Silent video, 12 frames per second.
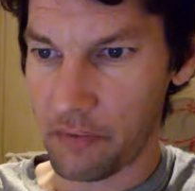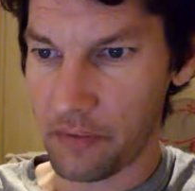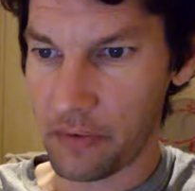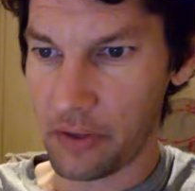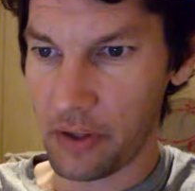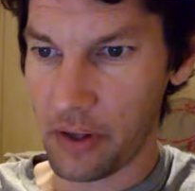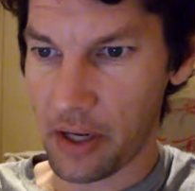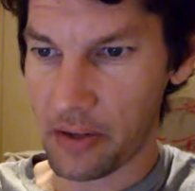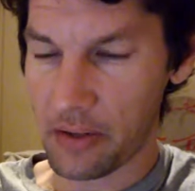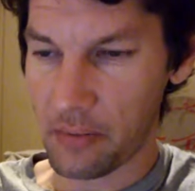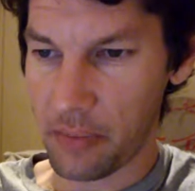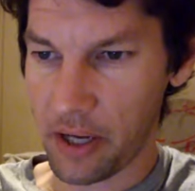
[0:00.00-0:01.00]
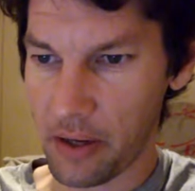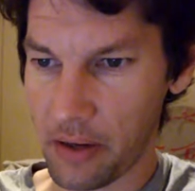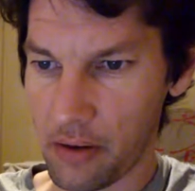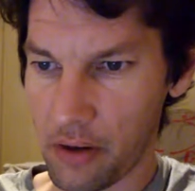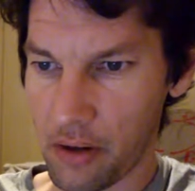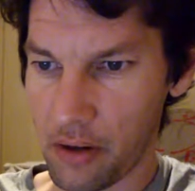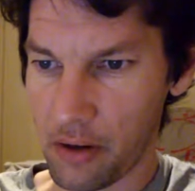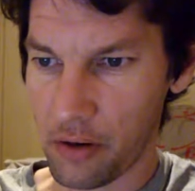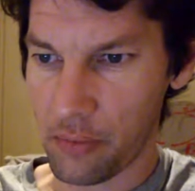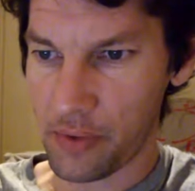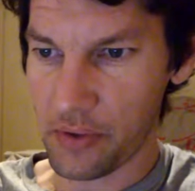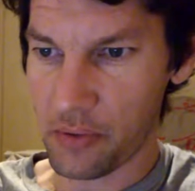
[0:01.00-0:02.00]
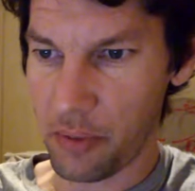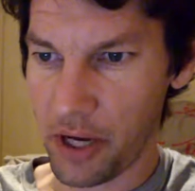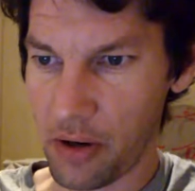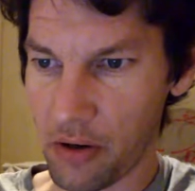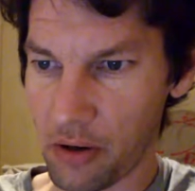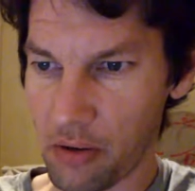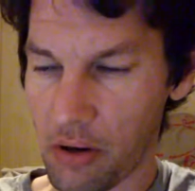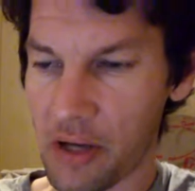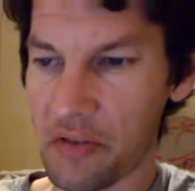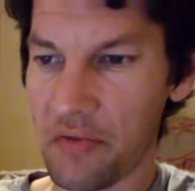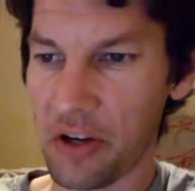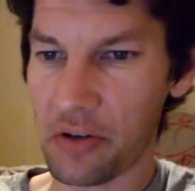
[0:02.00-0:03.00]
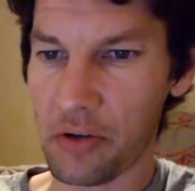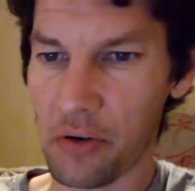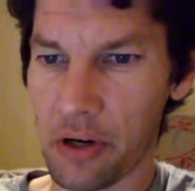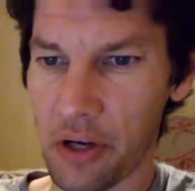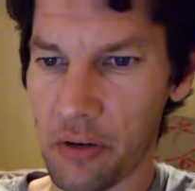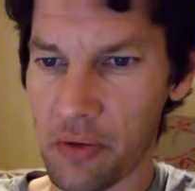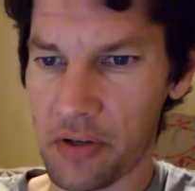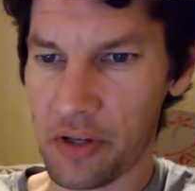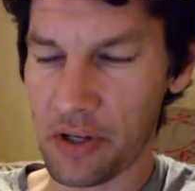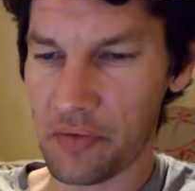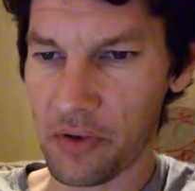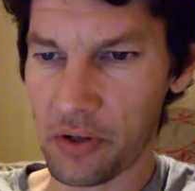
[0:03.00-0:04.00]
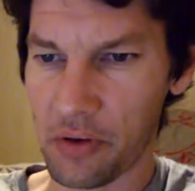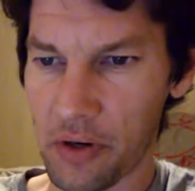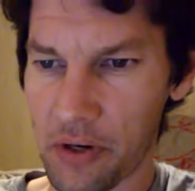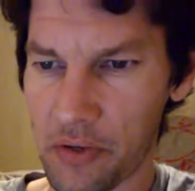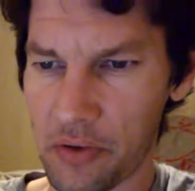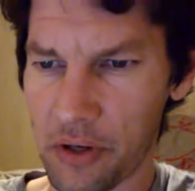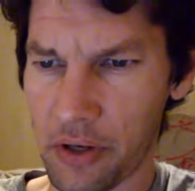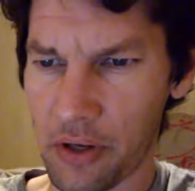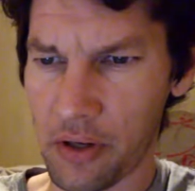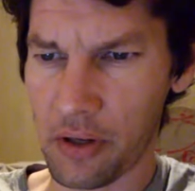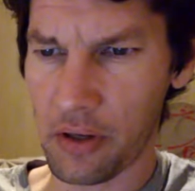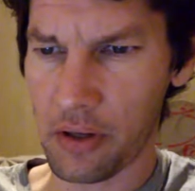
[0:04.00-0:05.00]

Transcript: 50,000 homes lose power across Victoria. I want to say it's Victoria, Australia.